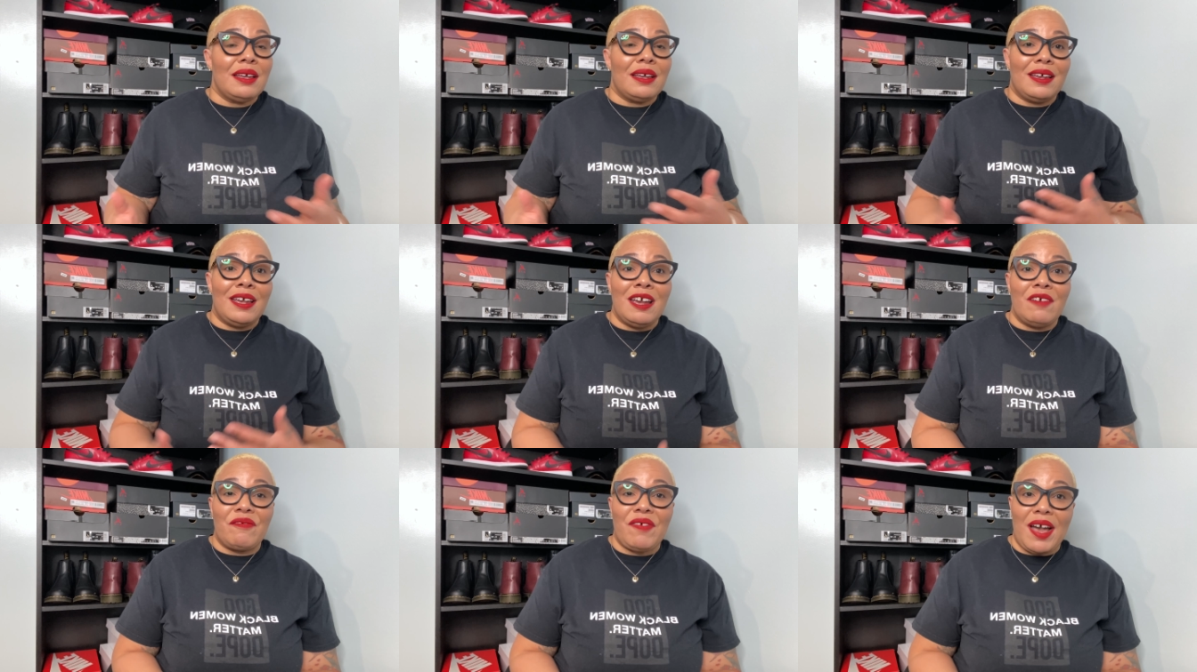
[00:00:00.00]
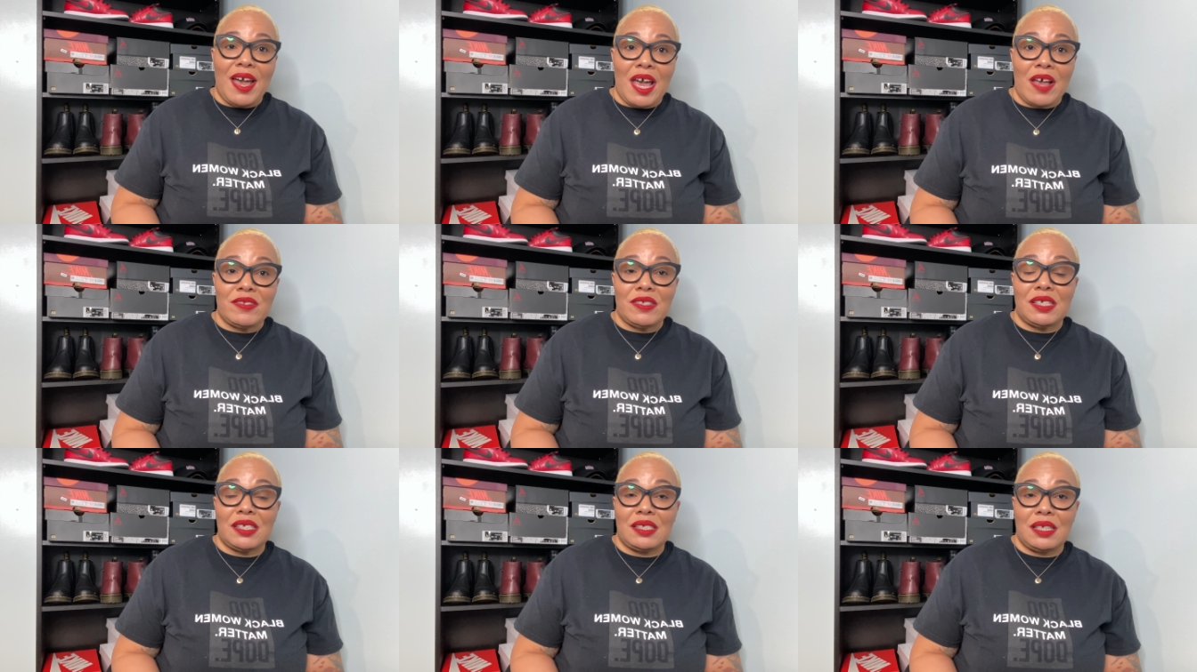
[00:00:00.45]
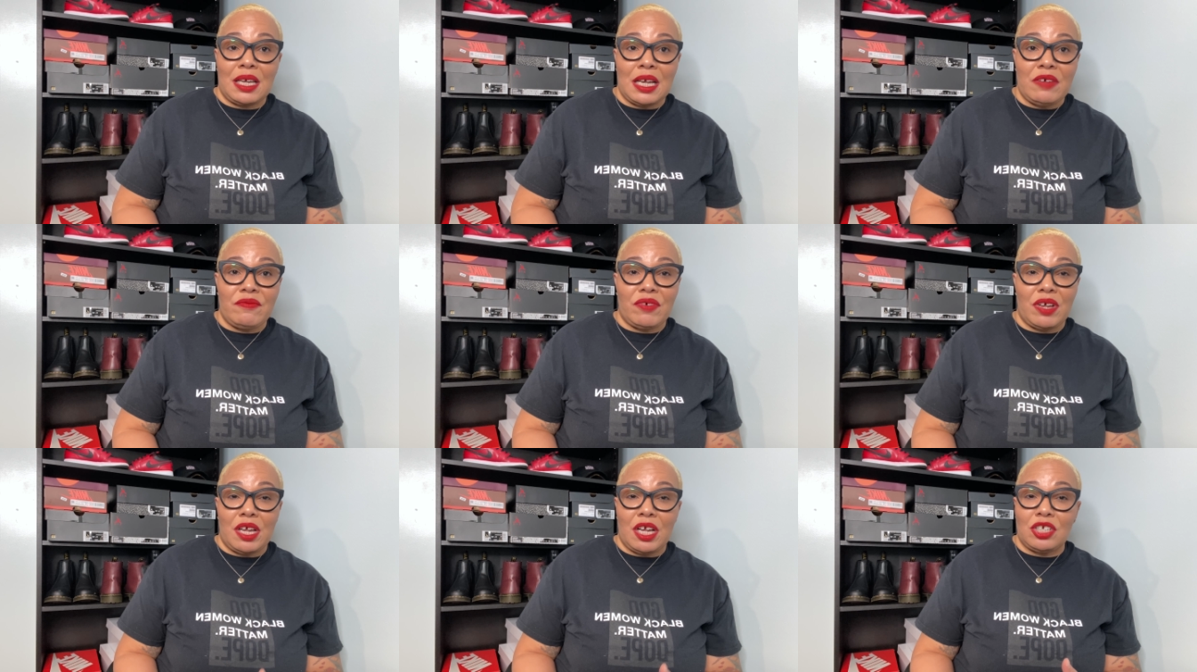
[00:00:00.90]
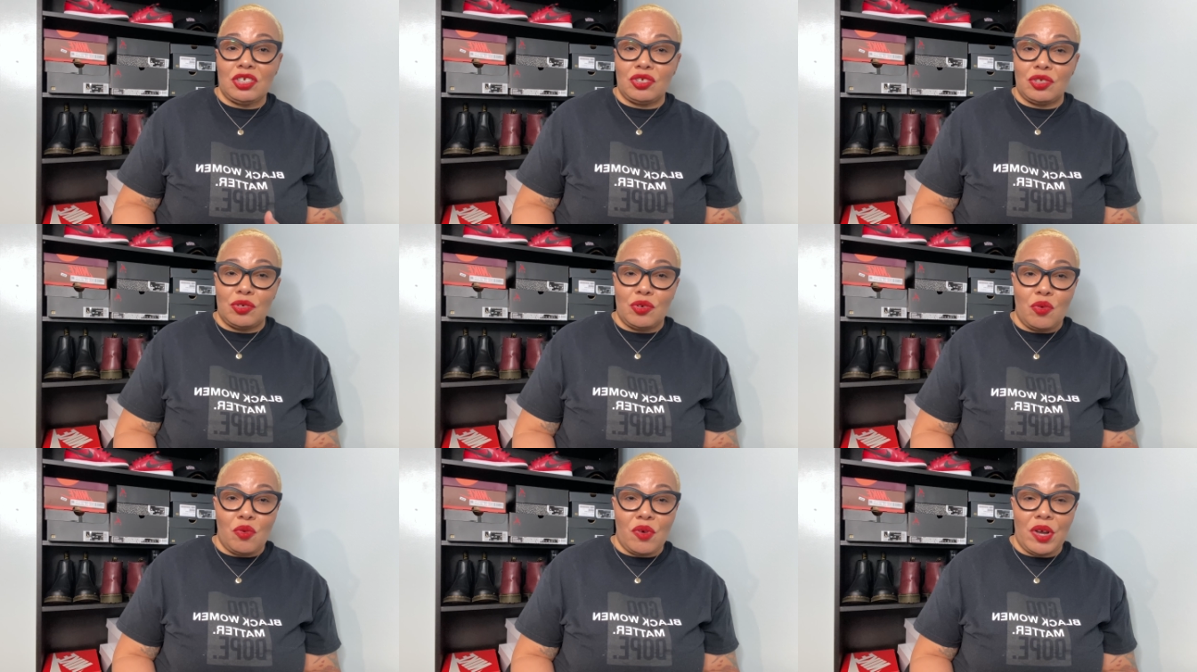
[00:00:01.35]
If I have to save an extra
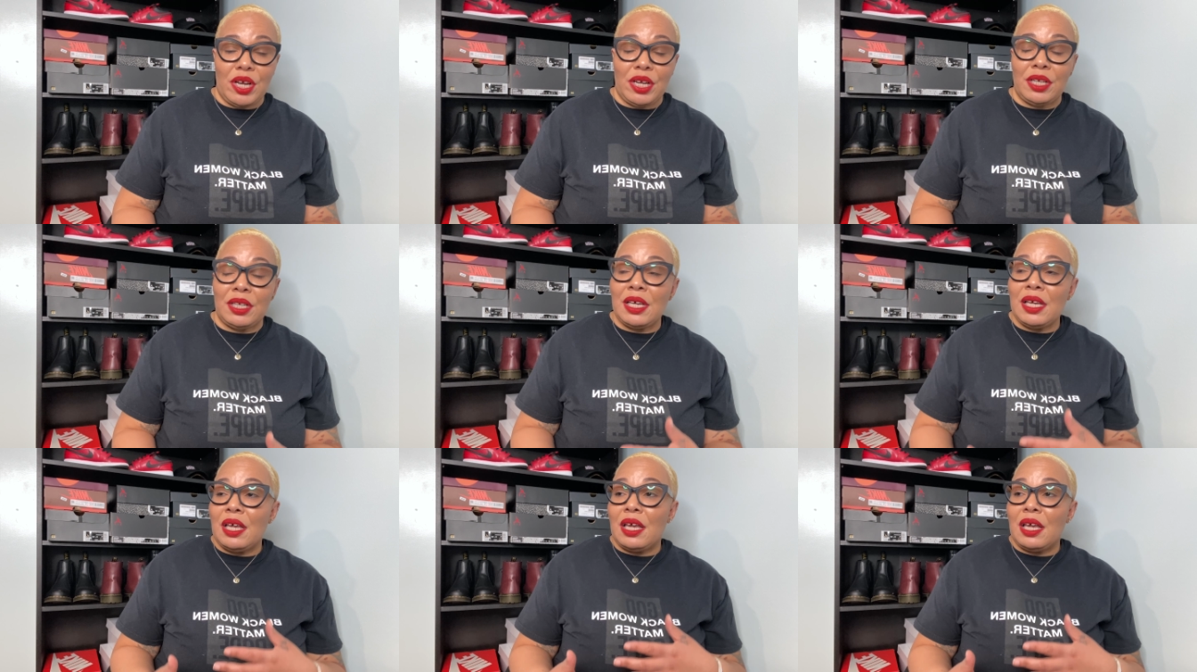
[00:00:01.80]
coin